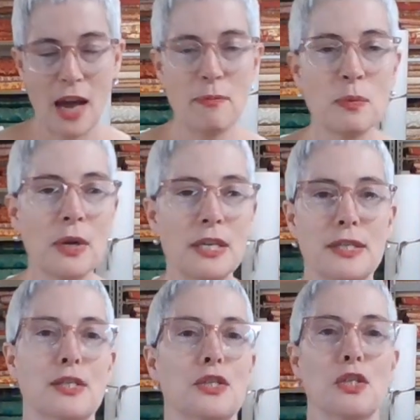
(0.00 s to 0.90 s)
I've been wanting
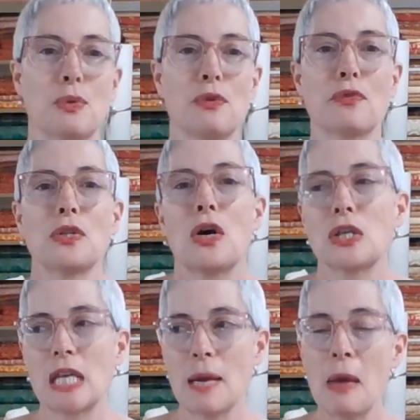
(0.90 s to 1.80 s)
to stitch this one for a
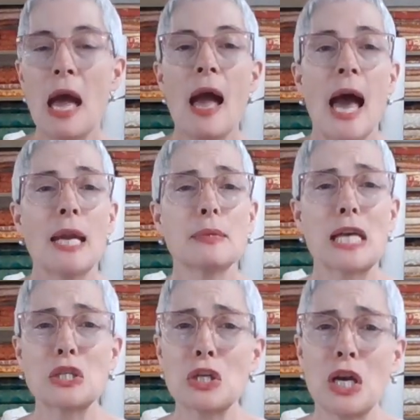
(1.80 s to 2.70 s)
long time, and it was
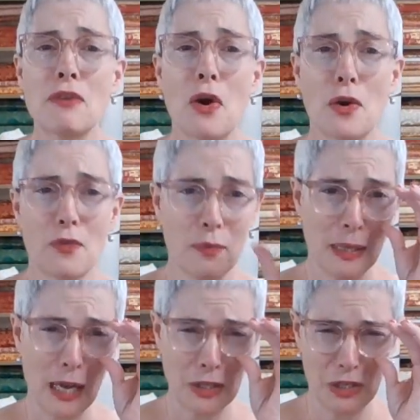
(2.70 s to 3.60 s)
actually kind of hard for
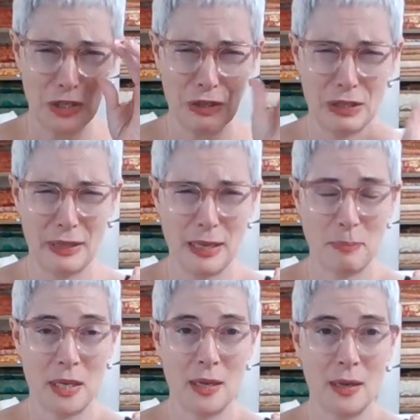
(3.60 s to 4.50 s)
me last year to
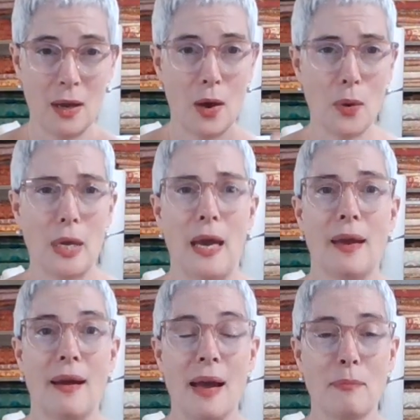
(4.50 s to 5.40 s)
like be,
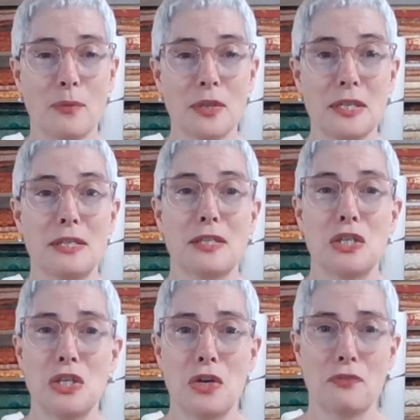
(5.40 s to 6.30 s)
okay, I'm really
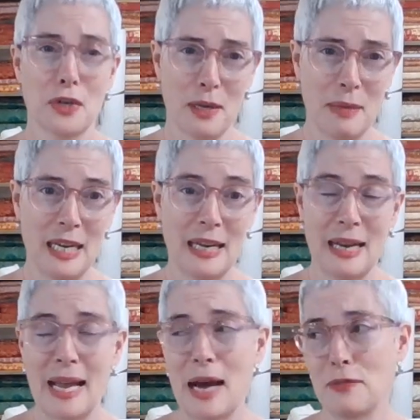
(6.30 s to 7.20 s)
stitching overcommitted
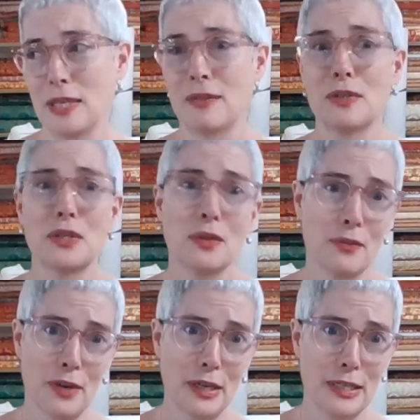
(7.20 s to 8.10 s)
and I have to give this to a
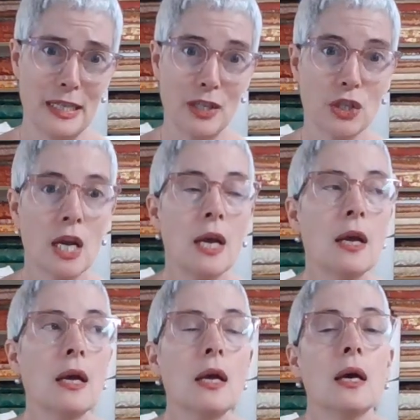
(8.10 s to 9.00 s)
friend to stitch.
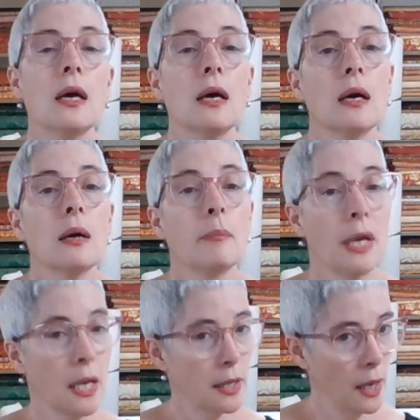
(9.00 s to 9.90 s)

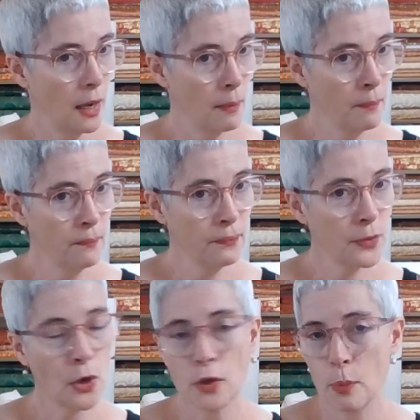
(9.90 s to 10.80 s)
But I did it.
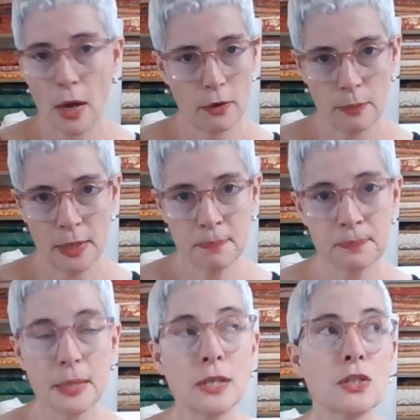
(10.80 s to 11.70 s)
Aren't you proud of me?
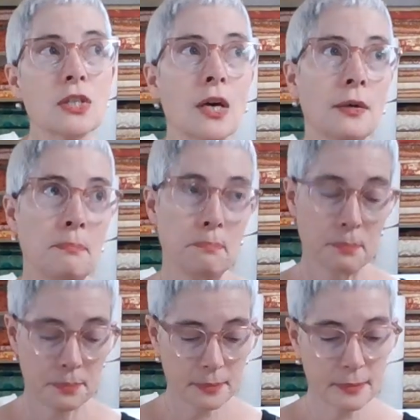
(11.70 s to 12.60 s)
And so
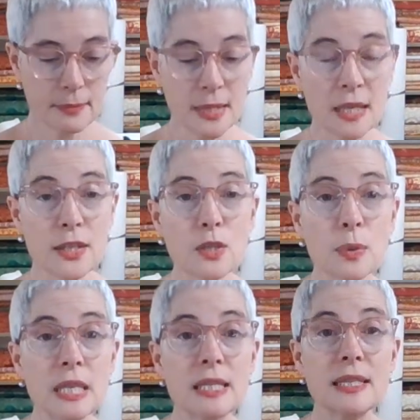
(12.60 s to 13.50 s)
this
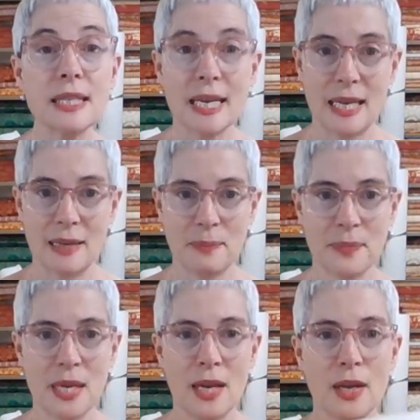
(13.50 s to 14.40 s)
one is stunning.
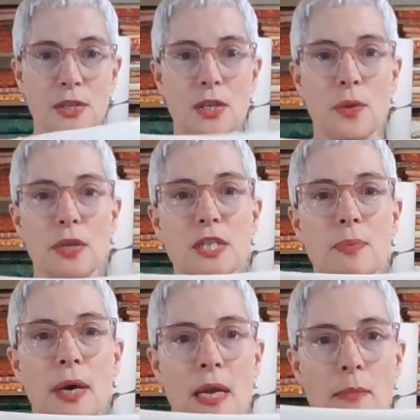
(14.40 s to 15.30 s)
So this
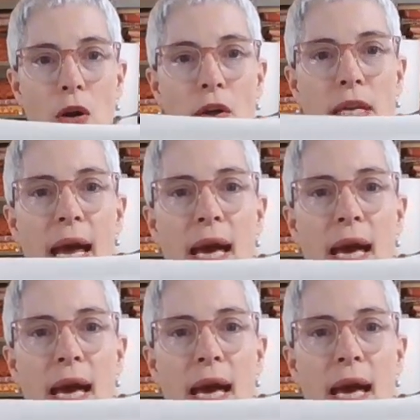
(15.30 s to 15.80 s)
one I'm calling